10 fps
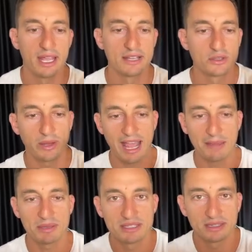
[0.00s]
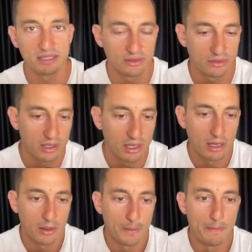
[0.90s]
And so what happens at these
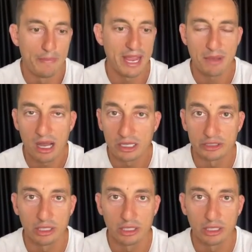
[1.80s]
bear market